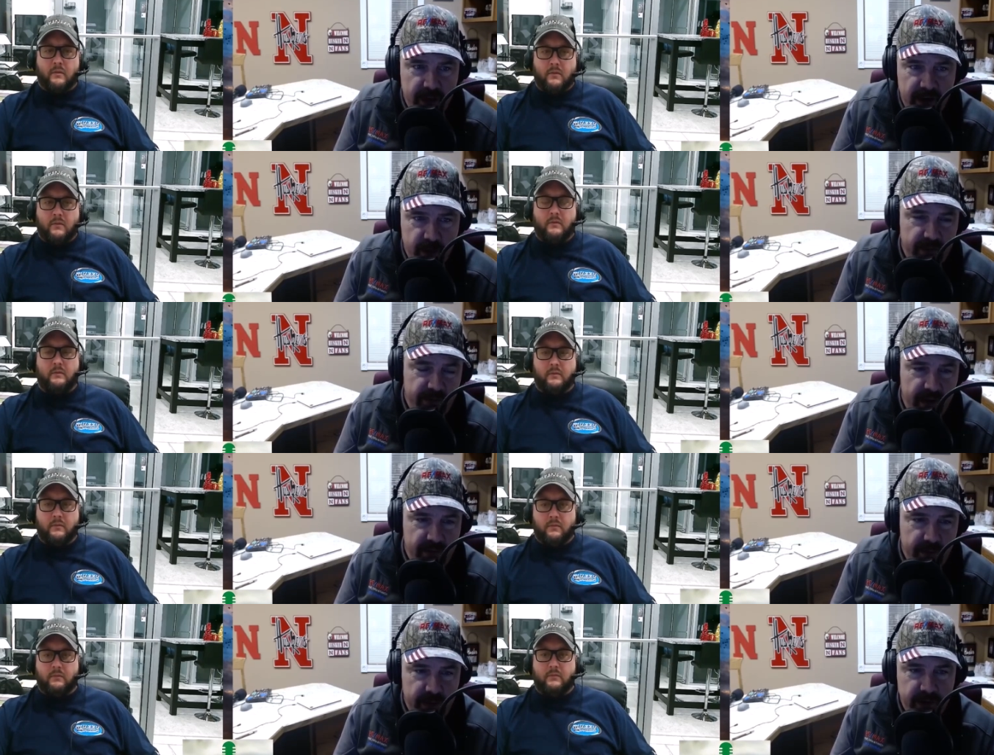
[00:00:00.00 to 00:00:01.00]
Speaker 1: probably
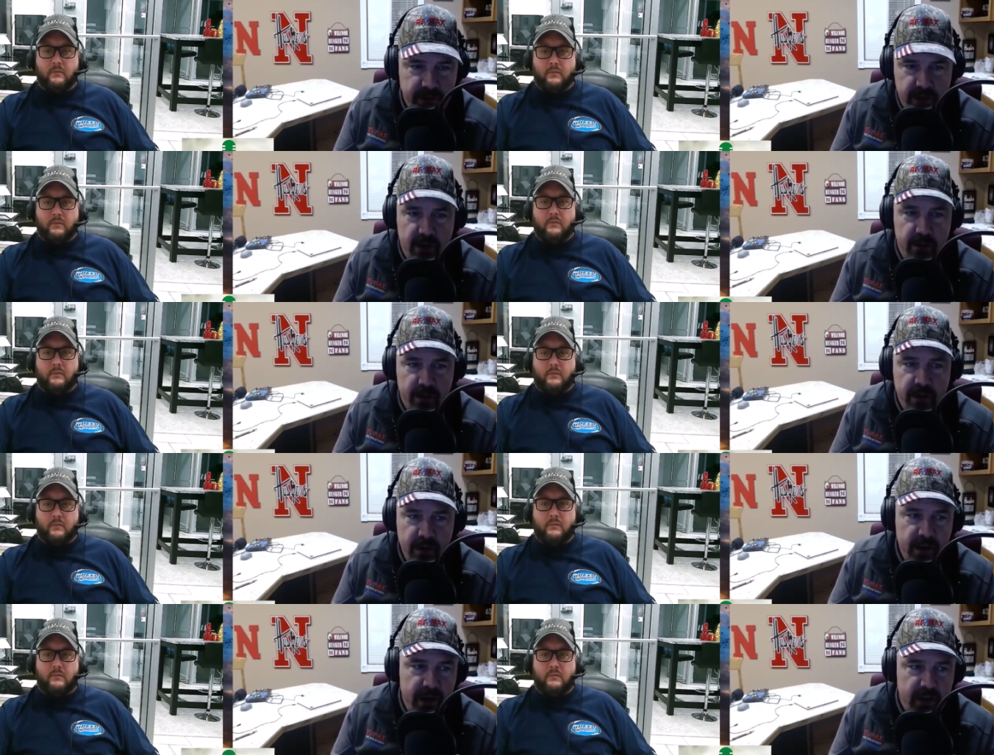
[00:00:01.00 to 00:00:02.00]
25, 30 years ago. And,
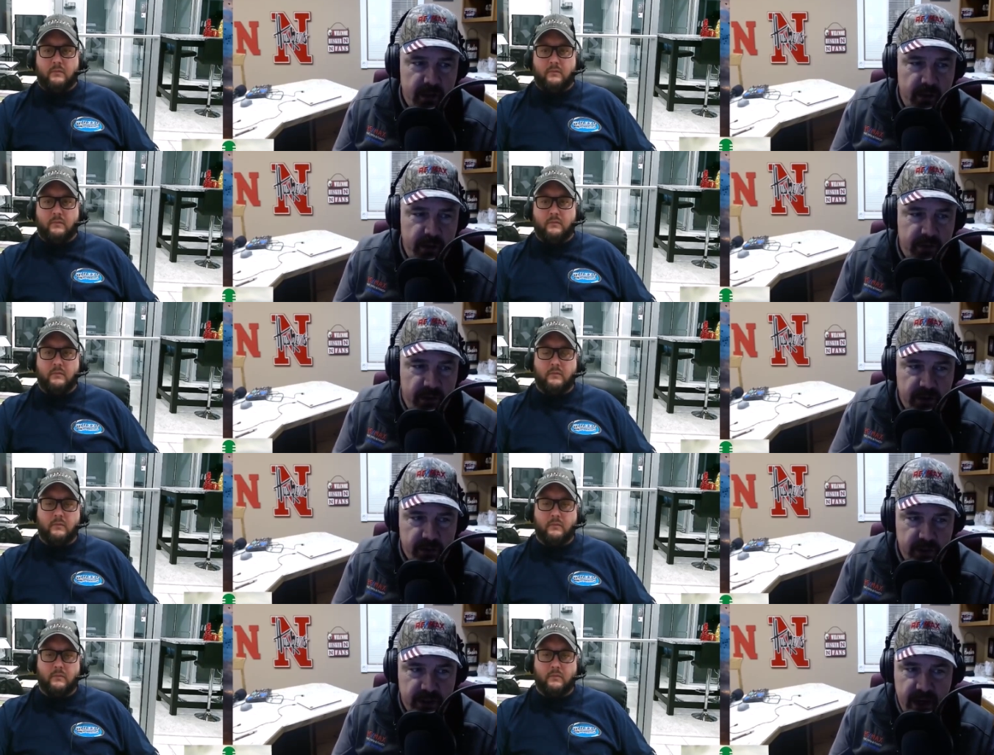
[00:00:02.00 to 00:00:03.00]
and so as far
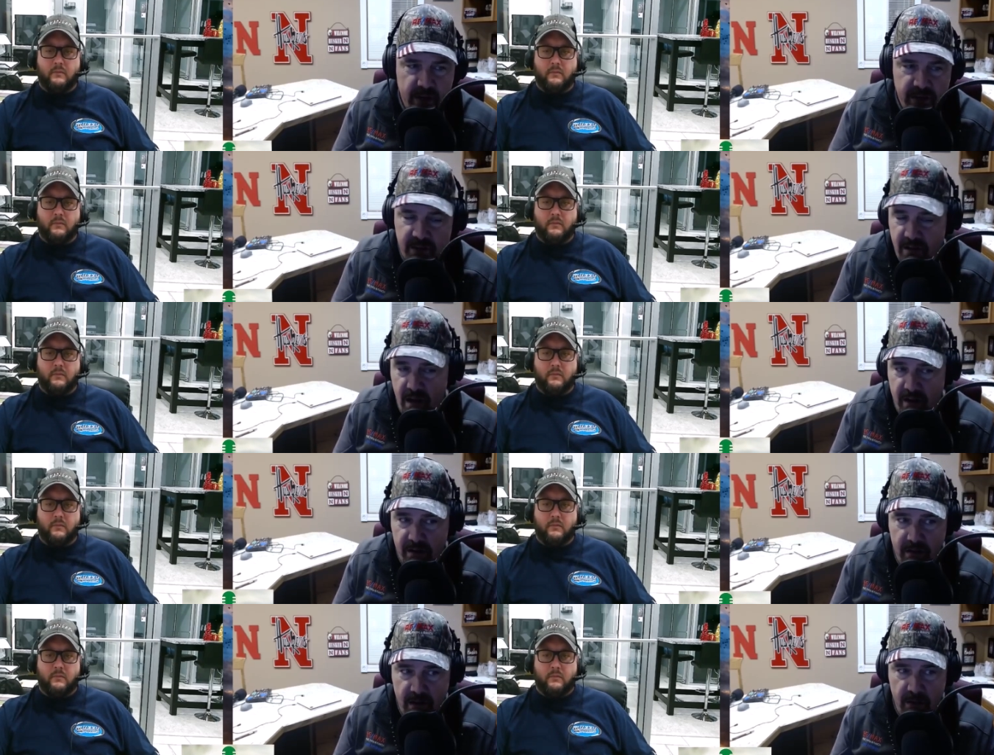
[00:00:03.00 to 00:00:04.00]
as real estate goes, it's not
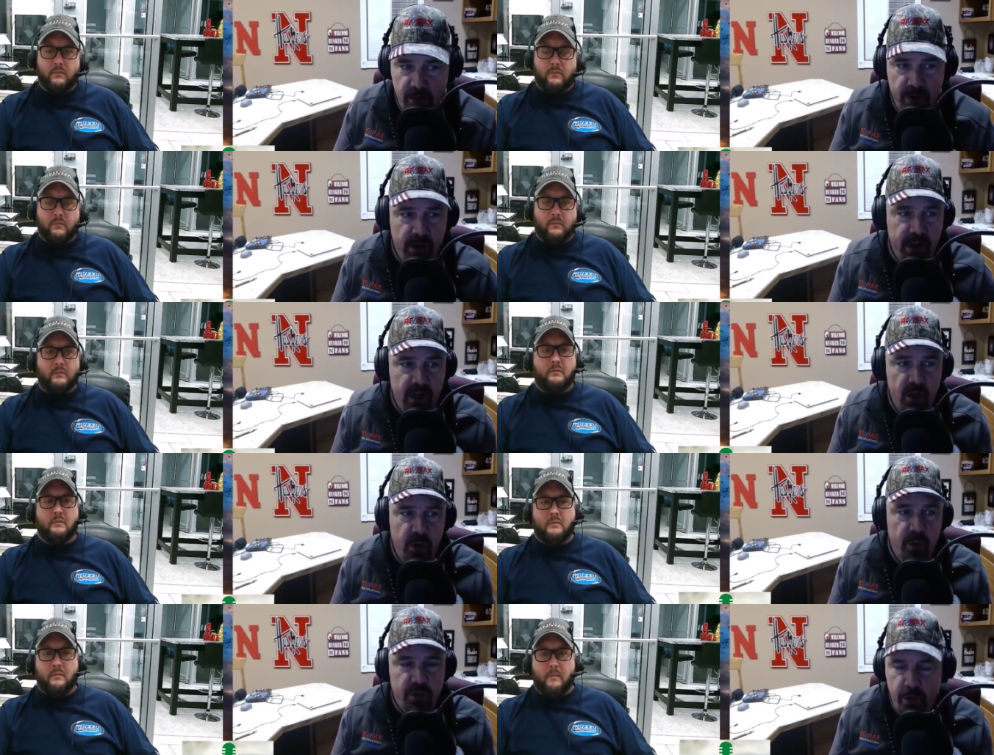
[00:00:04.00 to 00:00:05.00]
a, a really
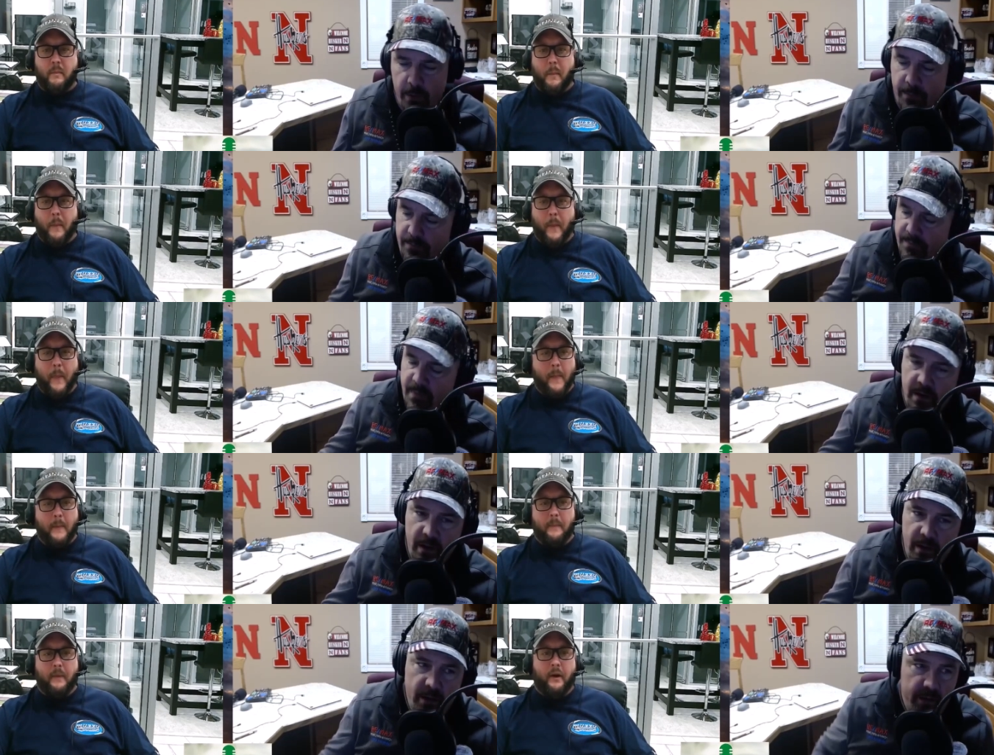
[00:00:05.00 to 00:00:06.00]
new term.
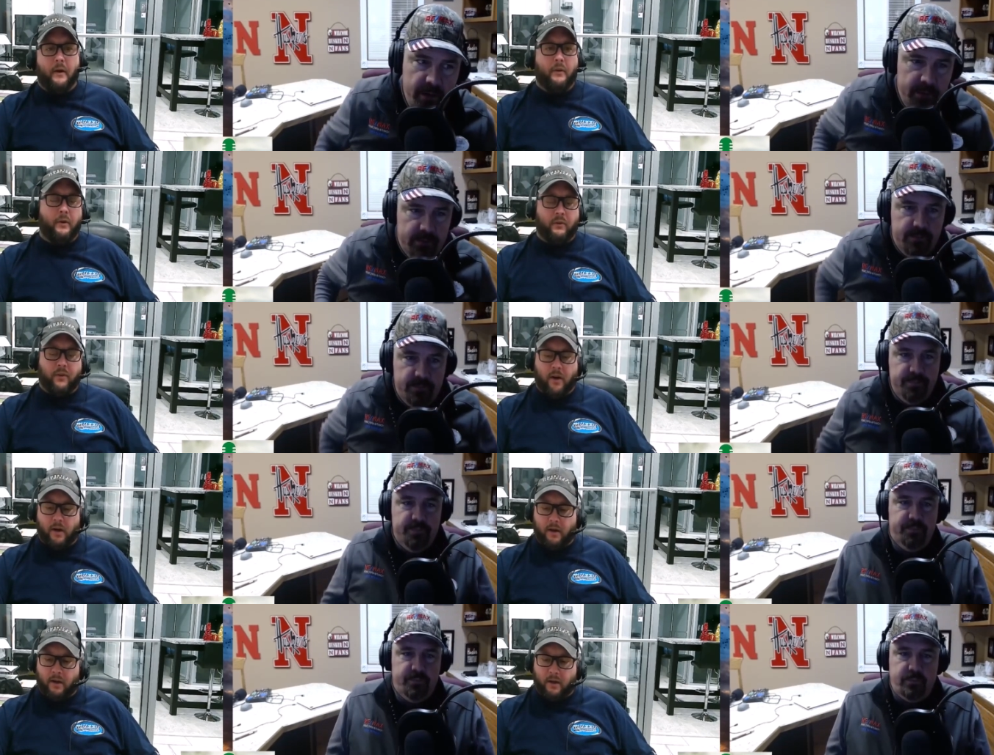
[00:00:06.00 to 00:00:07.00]
Speaker 2: No, no, it's
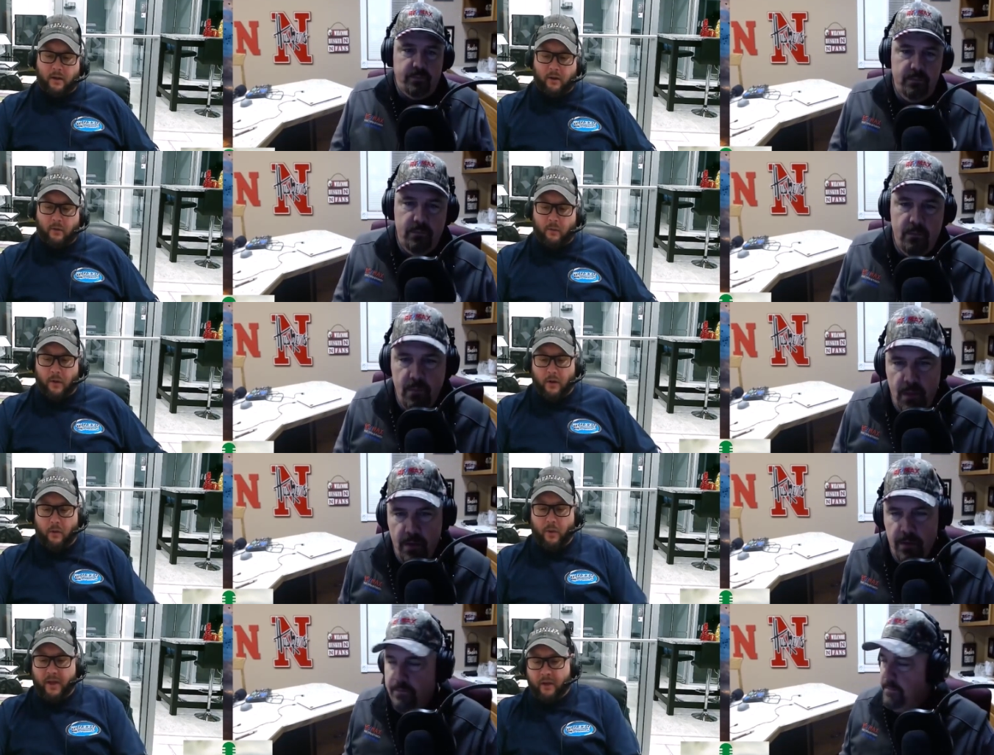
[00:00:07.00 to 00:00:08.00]
not. And you know,
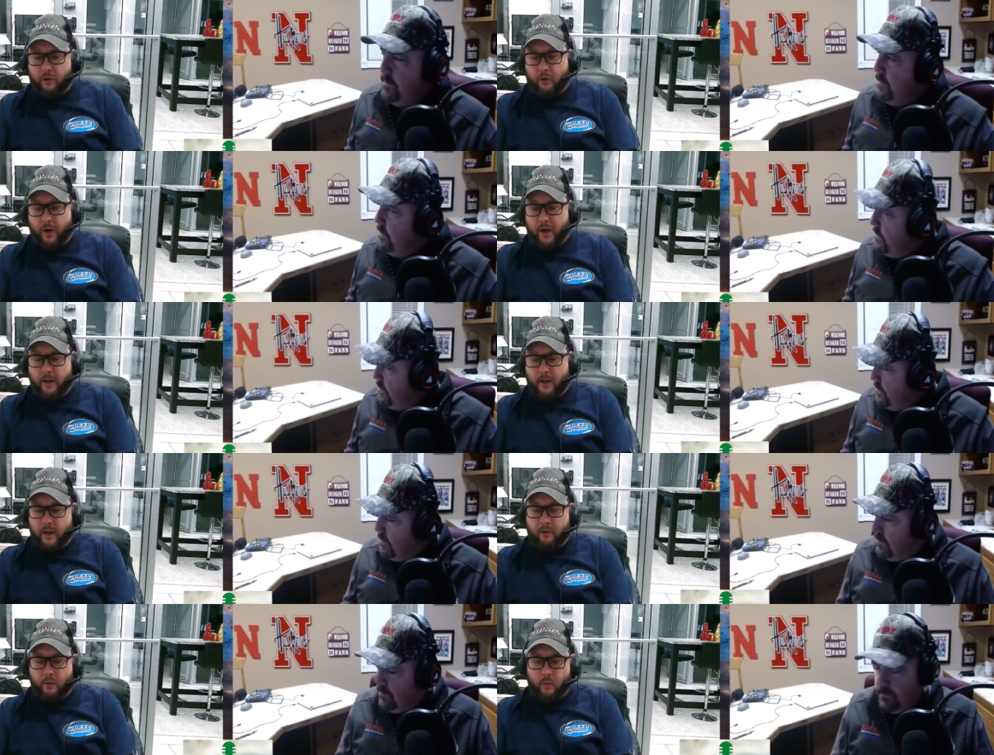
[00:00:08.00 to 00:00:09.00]
we can credit
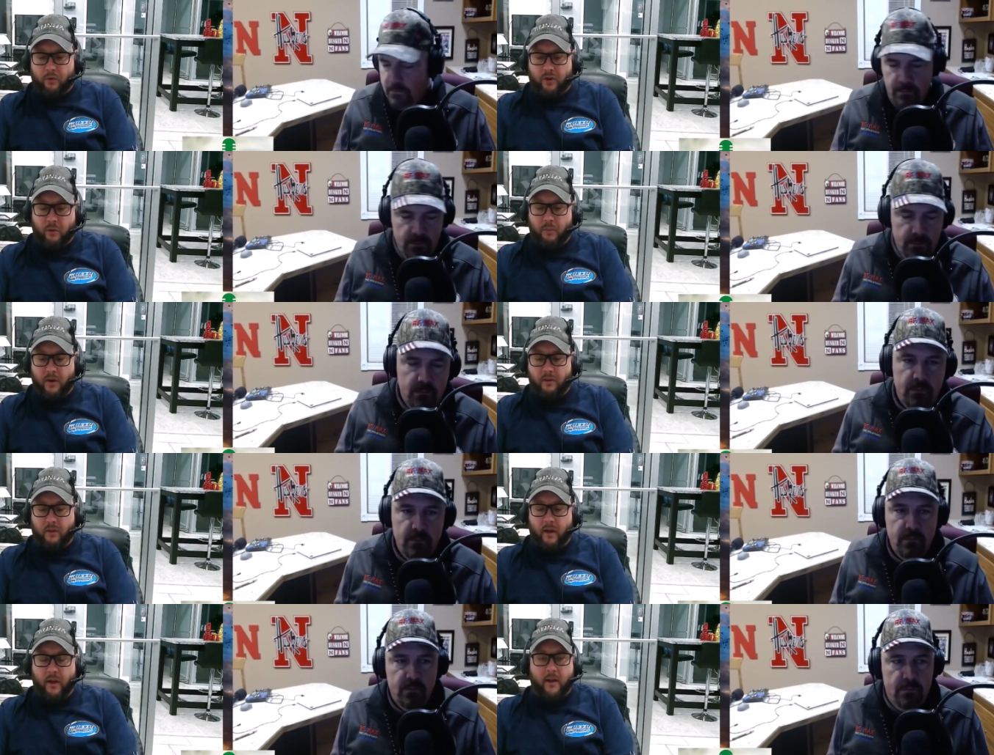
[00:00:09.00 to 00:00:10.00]
the outdoors
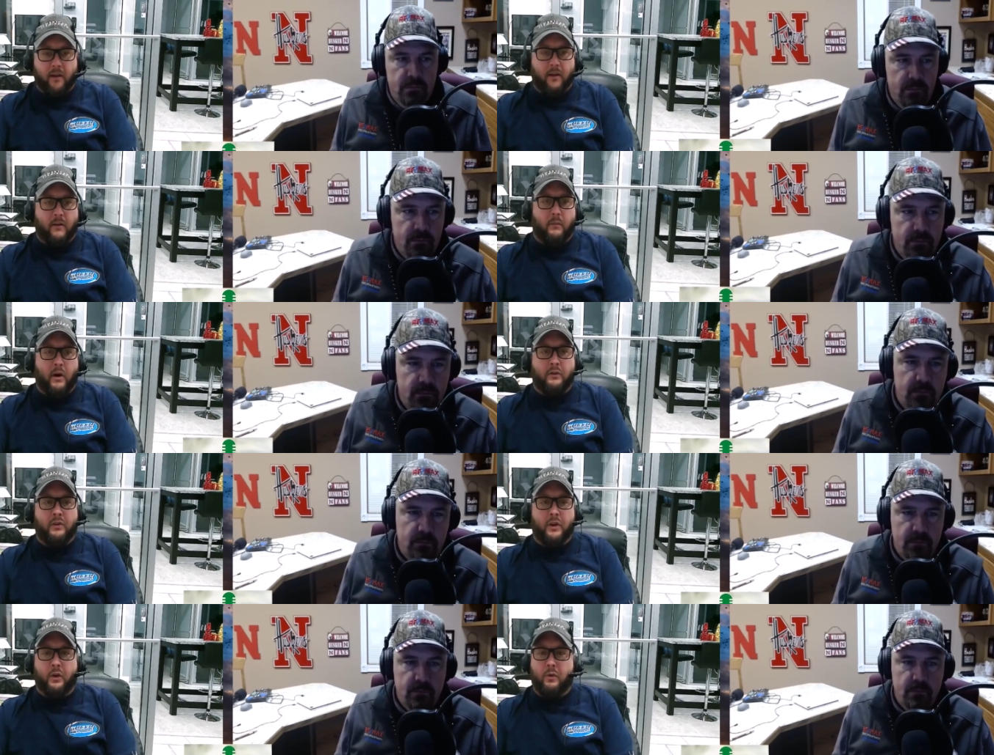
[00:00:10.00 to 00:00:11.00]
companies like uh,
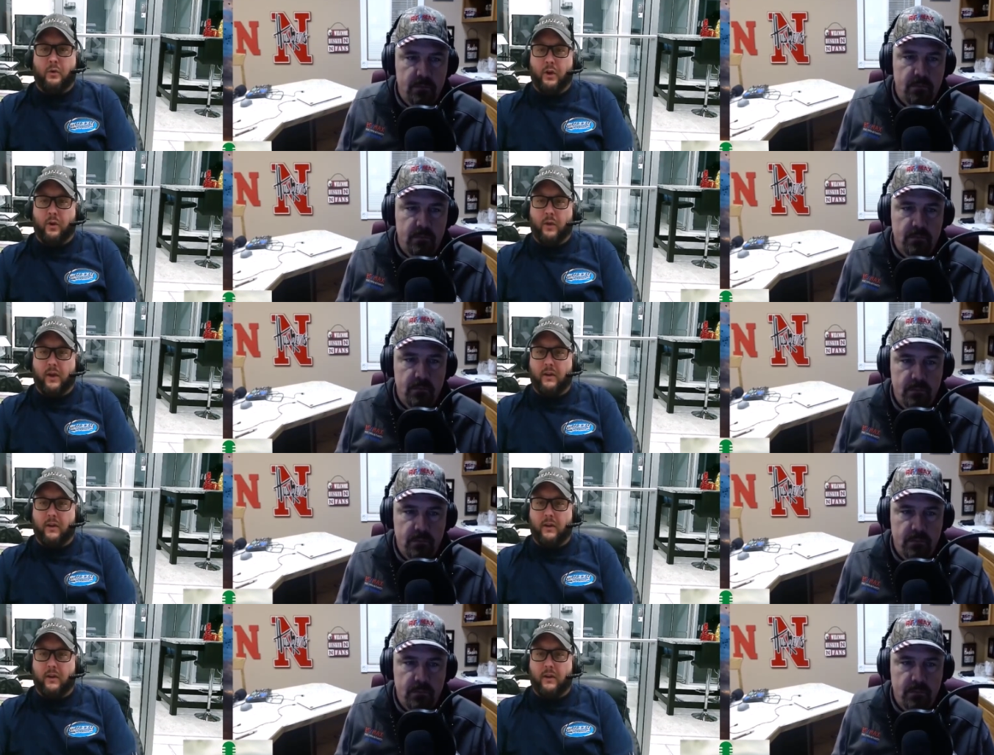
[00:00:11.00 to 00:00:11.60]
Mossy Oak. You know, they